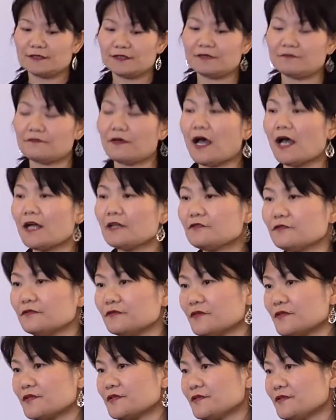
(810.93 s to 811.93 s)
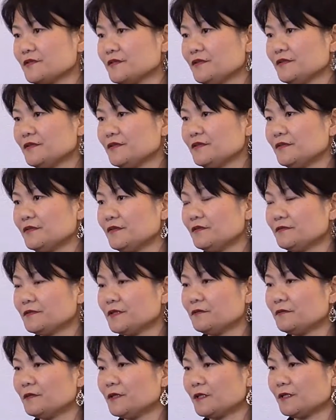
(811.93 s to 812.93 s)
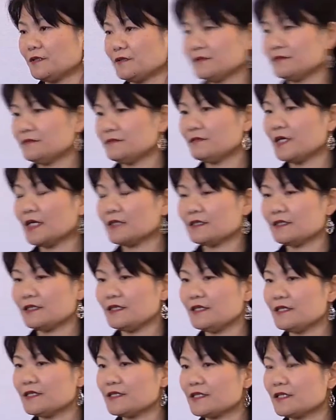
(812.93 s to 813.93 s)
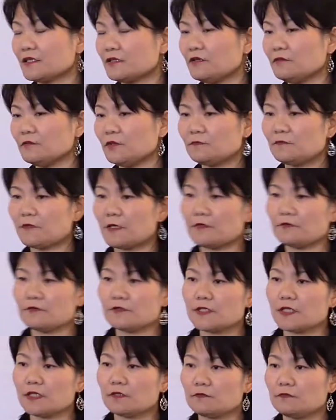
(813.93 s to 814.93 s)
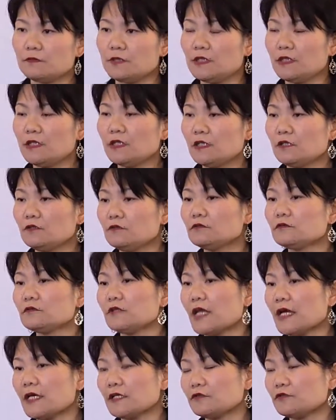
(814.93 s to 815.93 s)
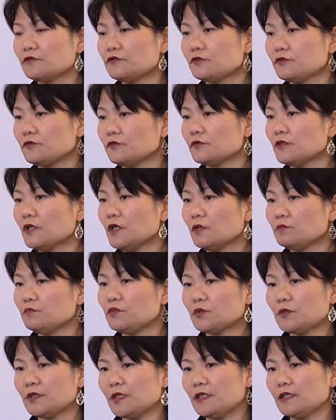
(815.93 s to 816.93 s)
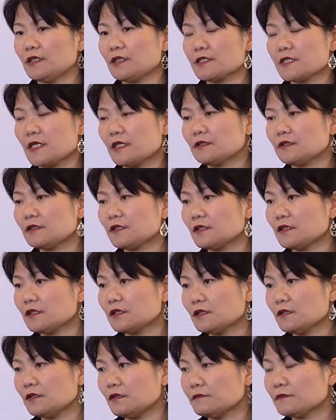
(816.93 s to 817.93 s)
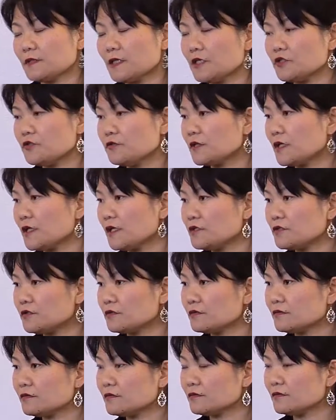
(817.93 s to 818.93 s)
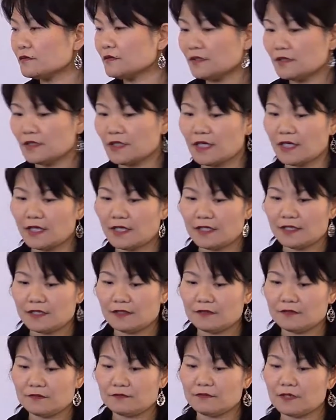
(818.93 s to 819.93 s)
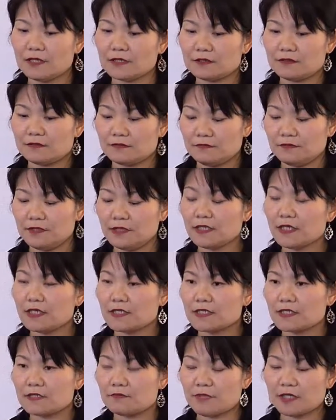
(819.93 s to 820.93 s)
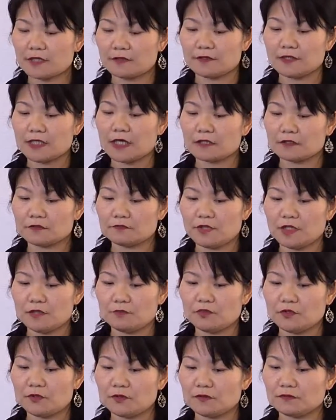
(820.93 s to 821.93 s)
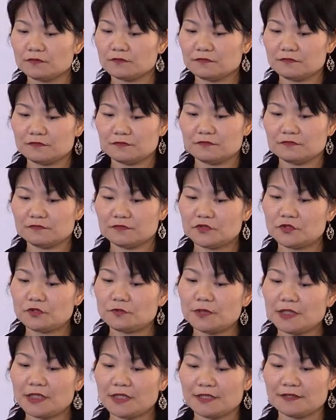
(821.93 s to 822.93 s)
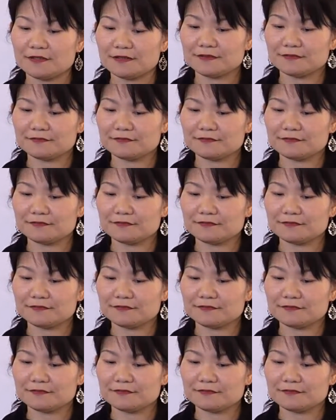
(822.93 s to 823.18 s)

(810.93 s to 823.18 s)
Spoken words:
the values of the world. What is the common values that we would like to put in the center of the education, and what we expect young people to be.